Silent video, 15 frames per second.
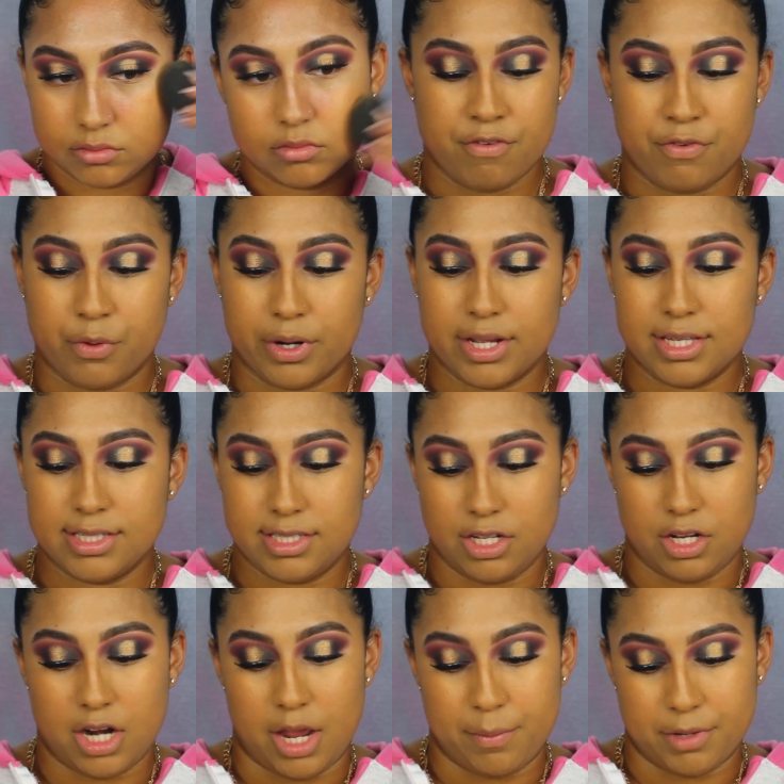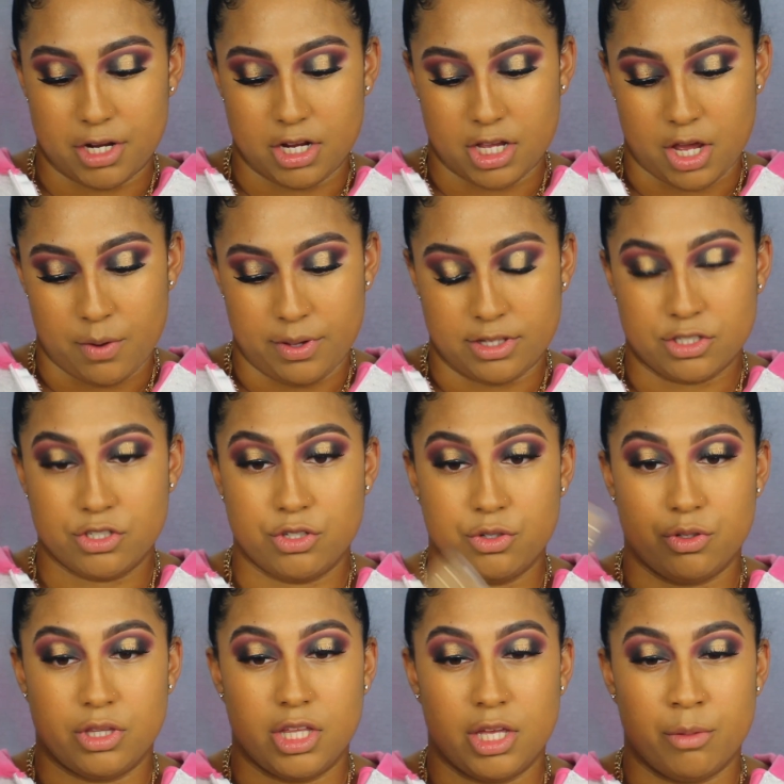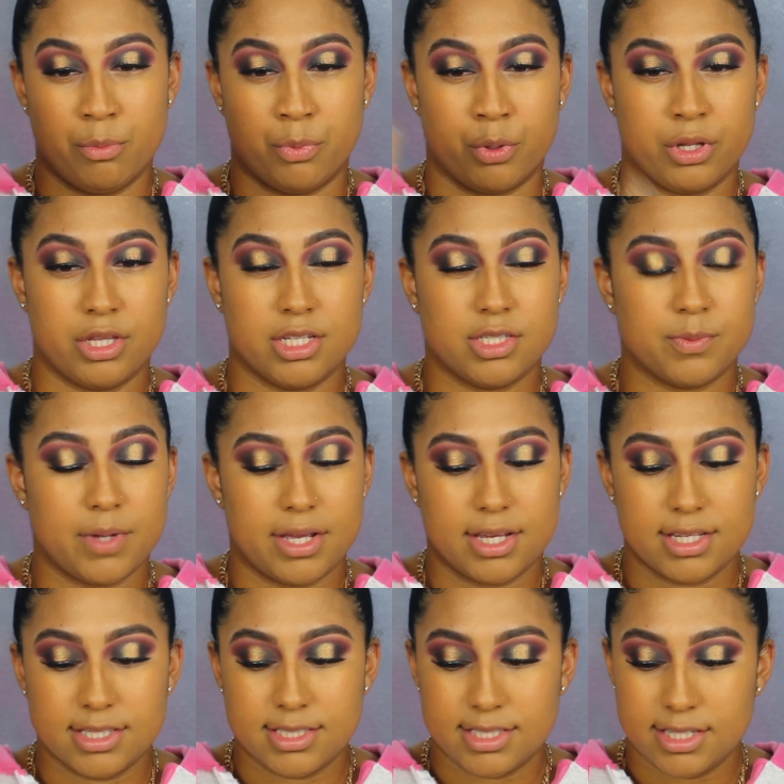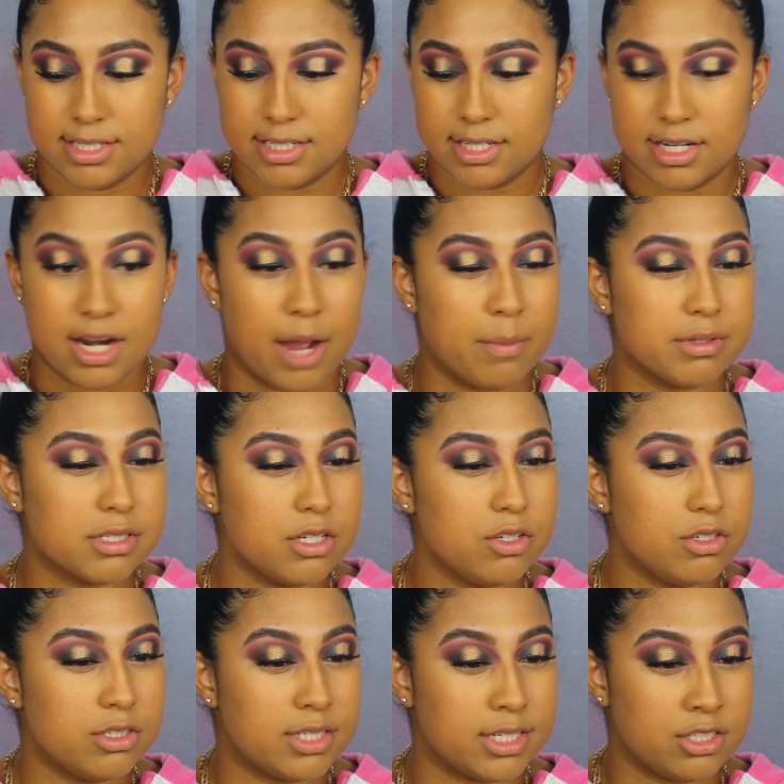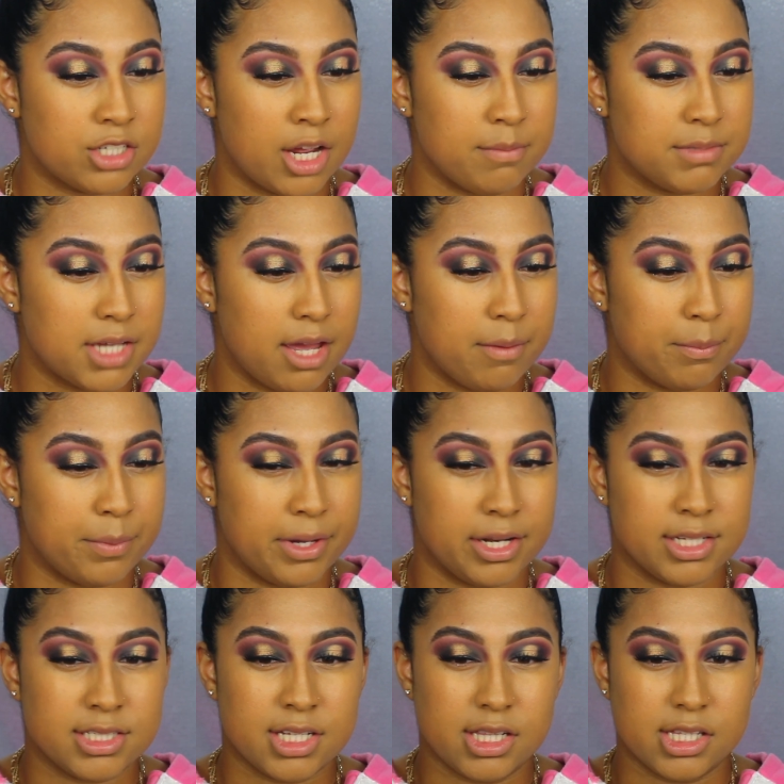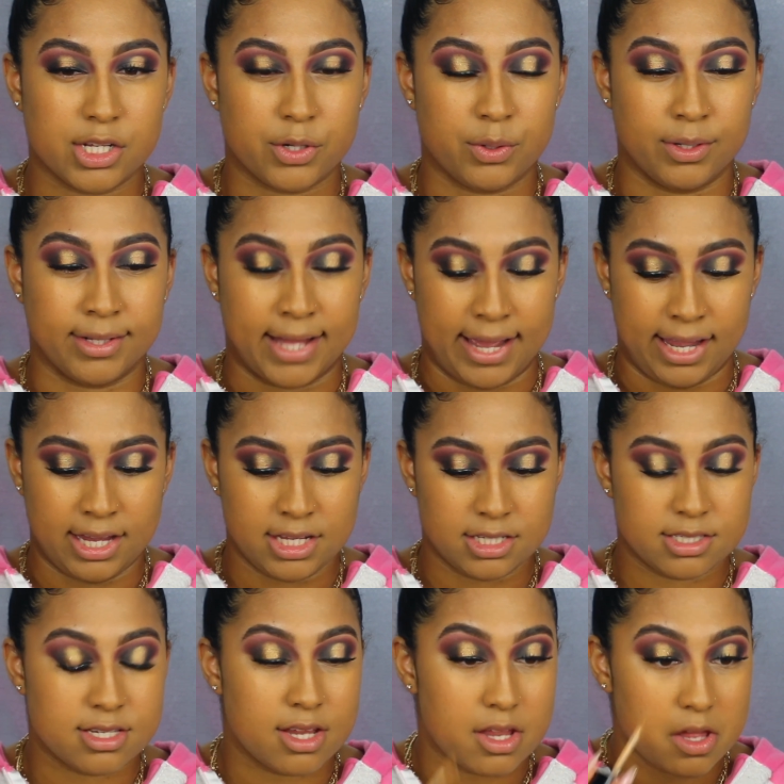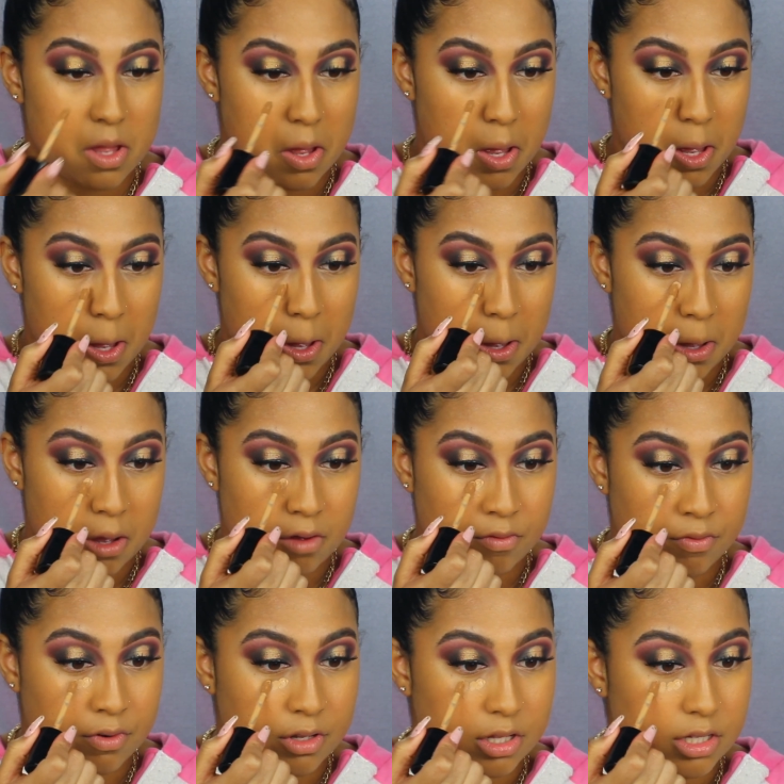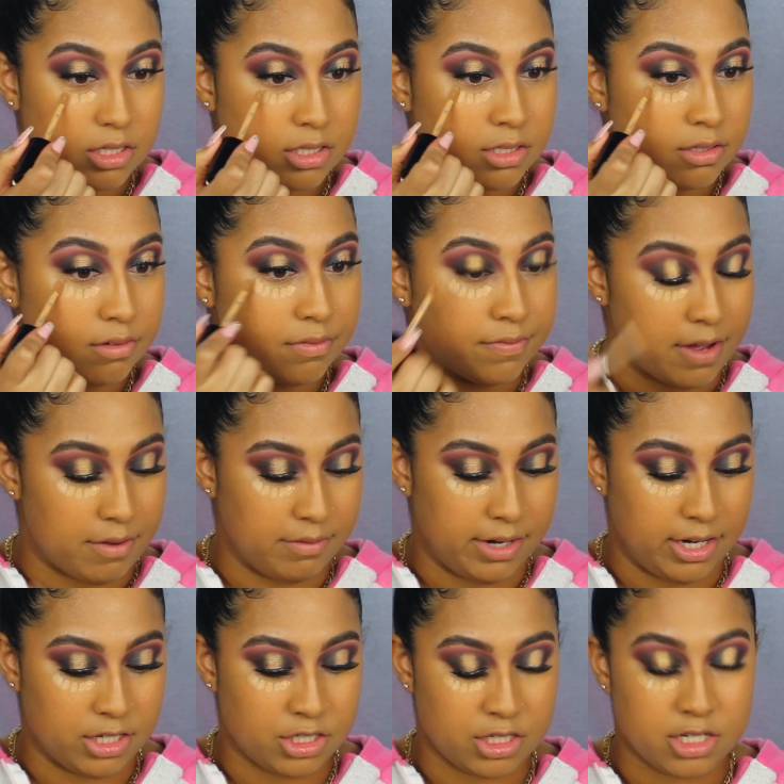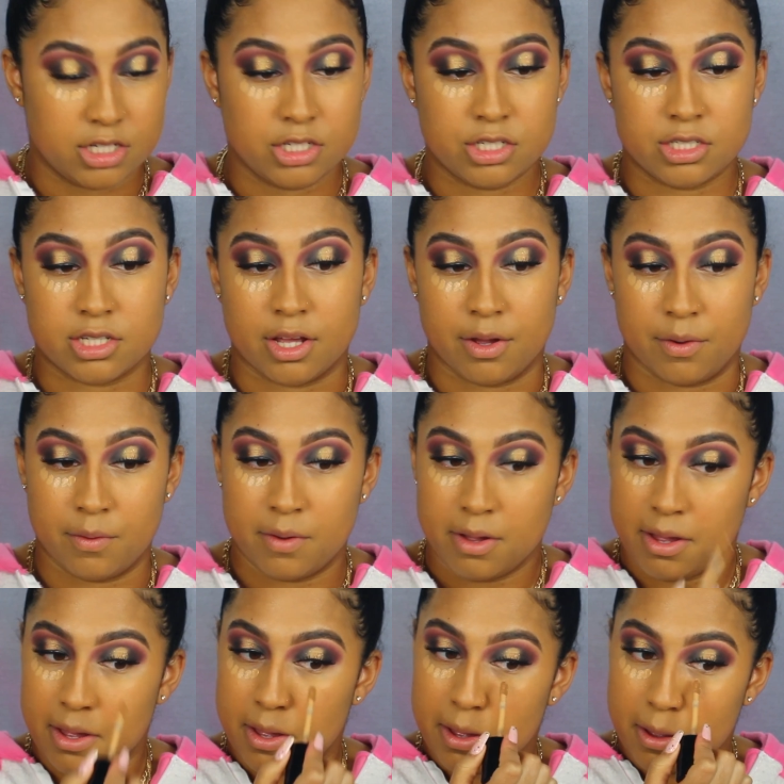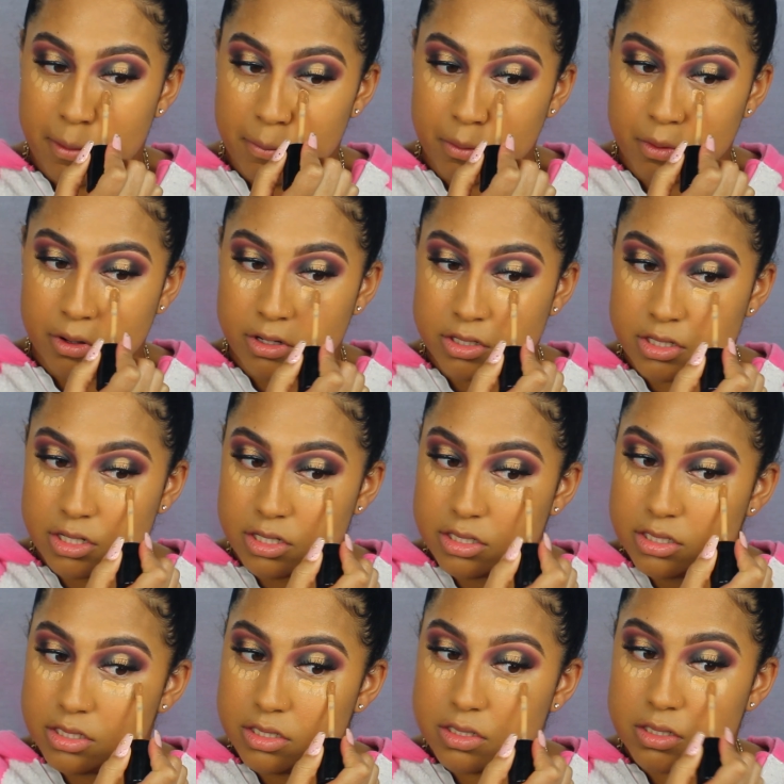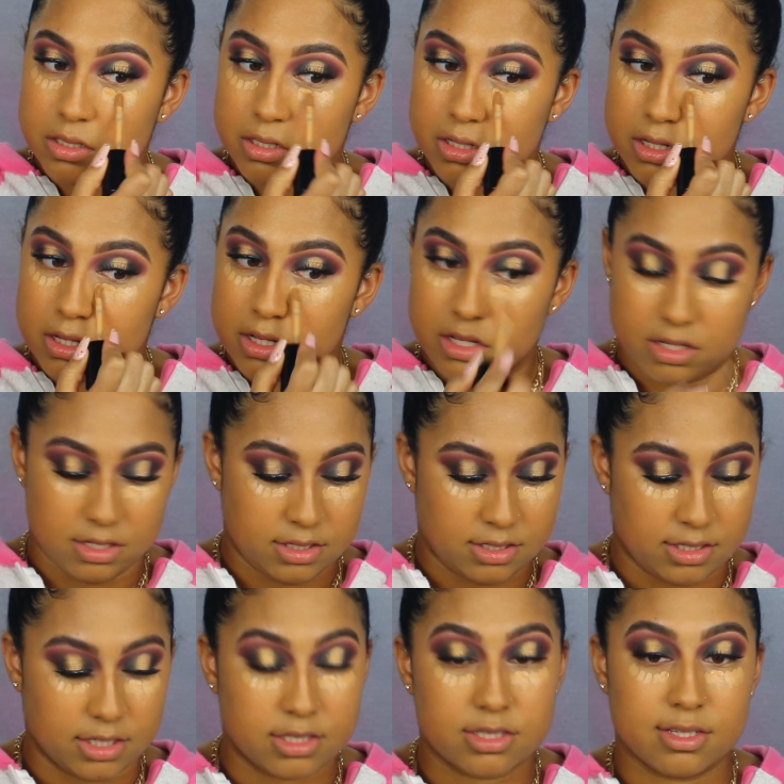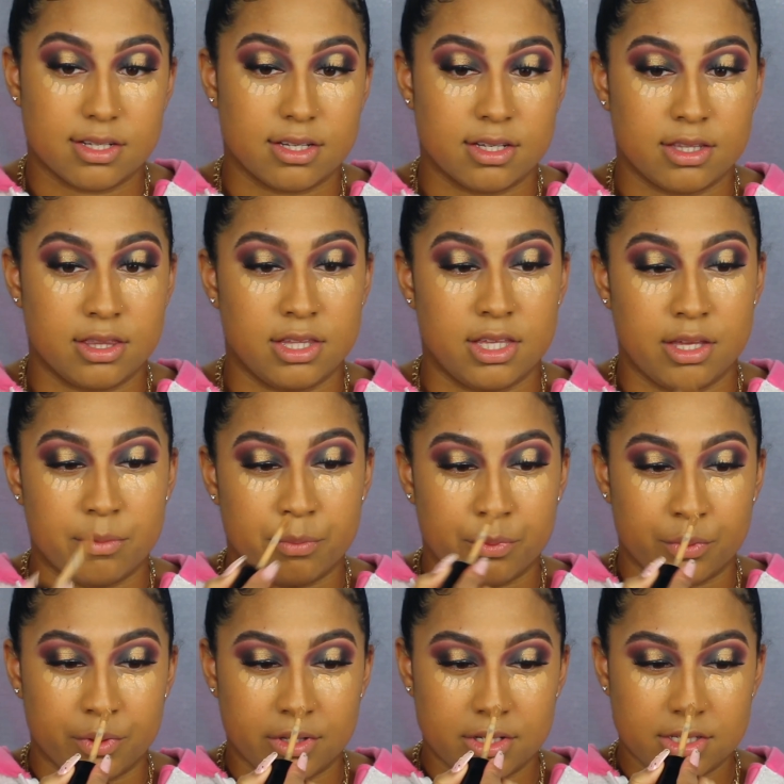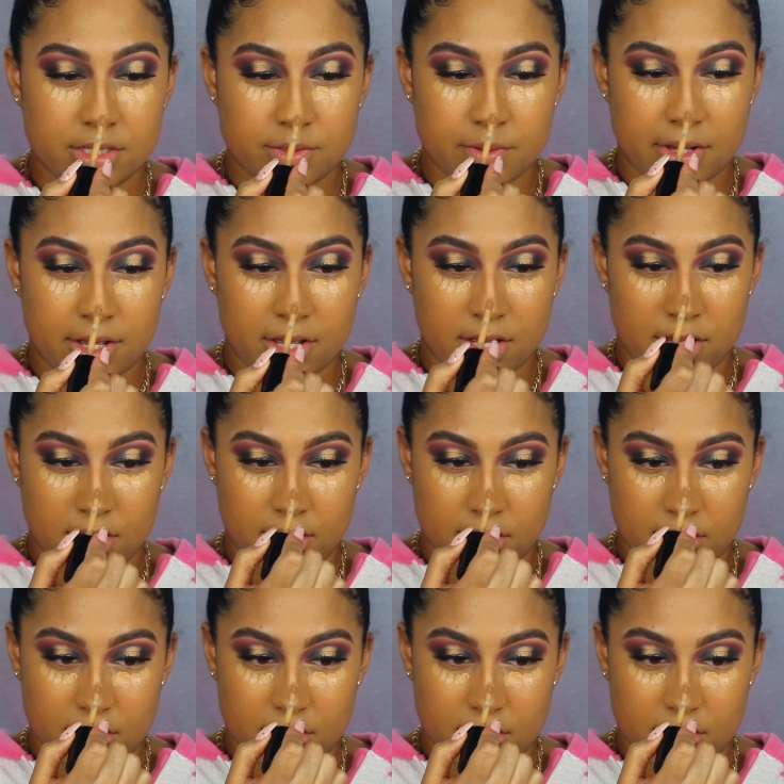For concealer, I'm going to go into the Born This Way concealer. I was going to use Shape Tape, but it's a little light for this foundation. So I'm going to just stick to the Born This Way.